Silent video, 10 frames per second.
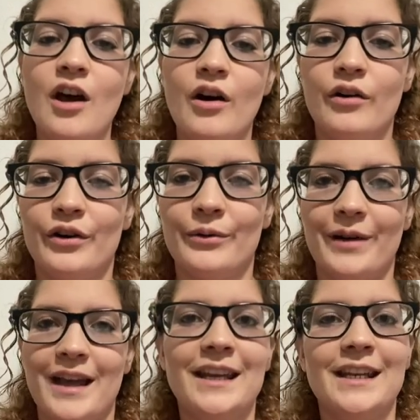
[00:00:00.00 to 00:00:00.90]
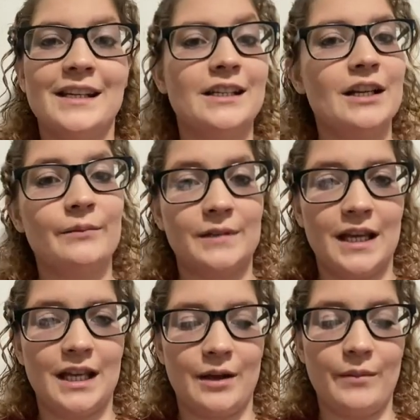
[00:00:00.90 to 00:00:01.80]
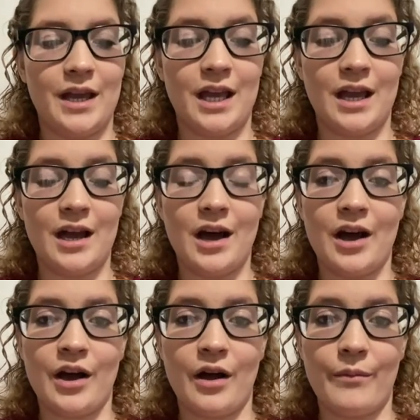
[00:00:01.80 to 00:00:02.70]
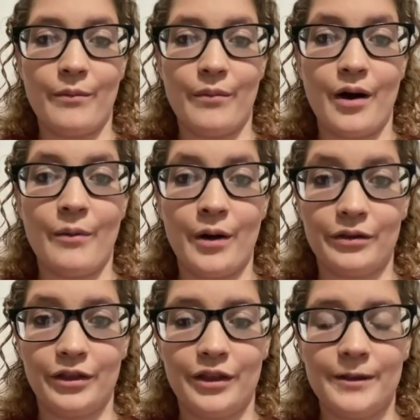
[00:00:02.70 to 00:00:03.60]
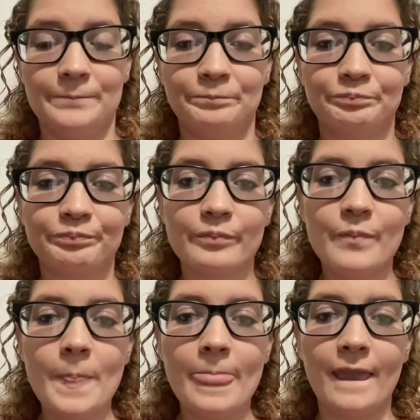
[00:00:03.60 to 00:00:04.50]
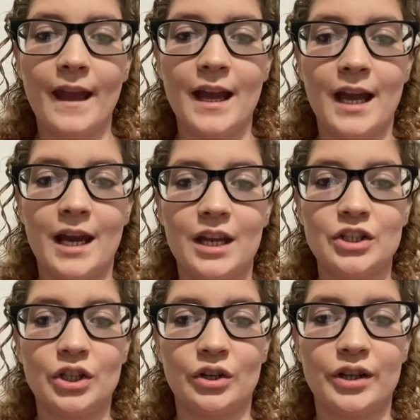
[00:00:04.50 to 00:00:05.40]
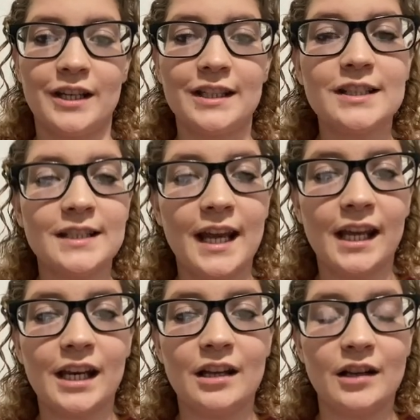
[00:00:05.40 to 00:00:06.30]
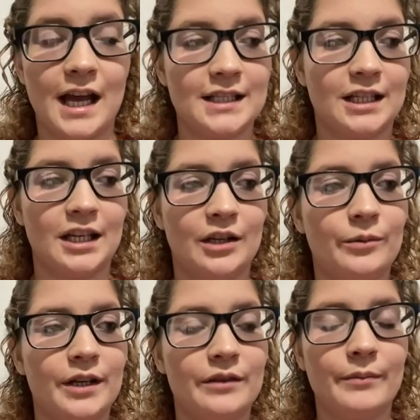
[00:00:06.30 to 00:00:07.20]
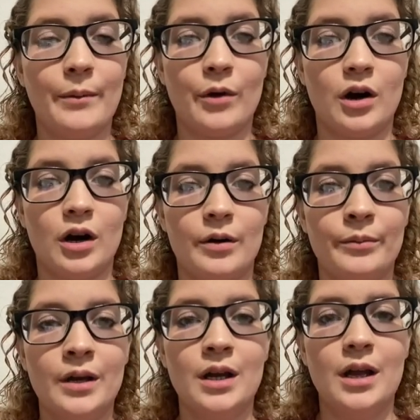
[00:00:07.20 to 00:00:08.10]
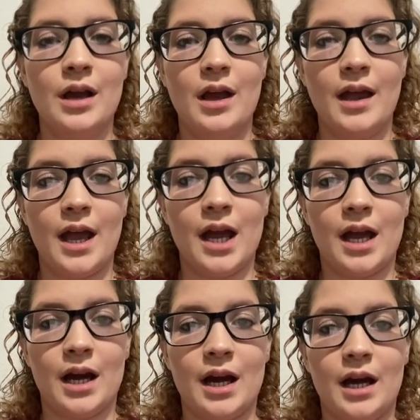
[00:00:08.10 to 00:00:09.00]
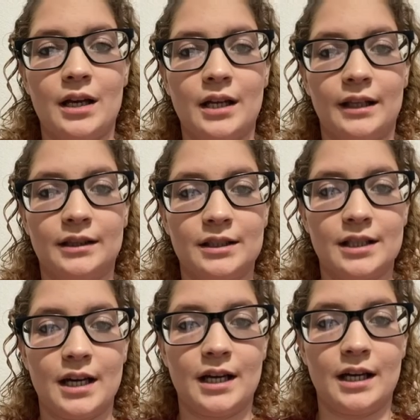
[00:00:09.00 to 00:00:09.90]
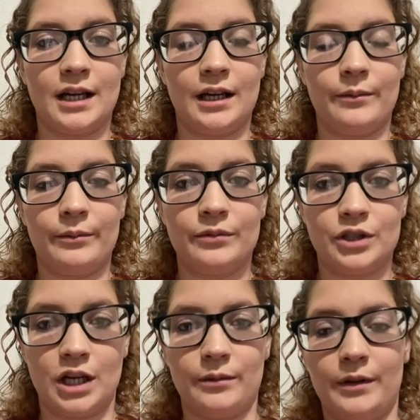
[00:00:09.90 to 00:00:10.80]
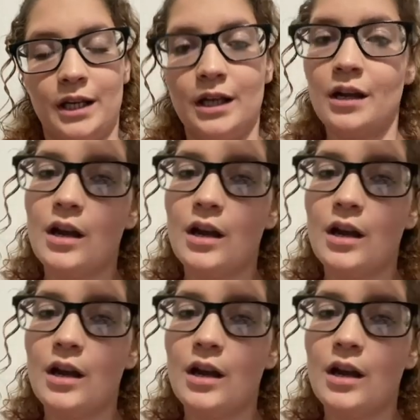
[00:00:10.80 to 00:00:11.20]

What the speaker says: It ended up taking me a month. And so the kids stayed in Alaska with my mom and at the time, Jamie,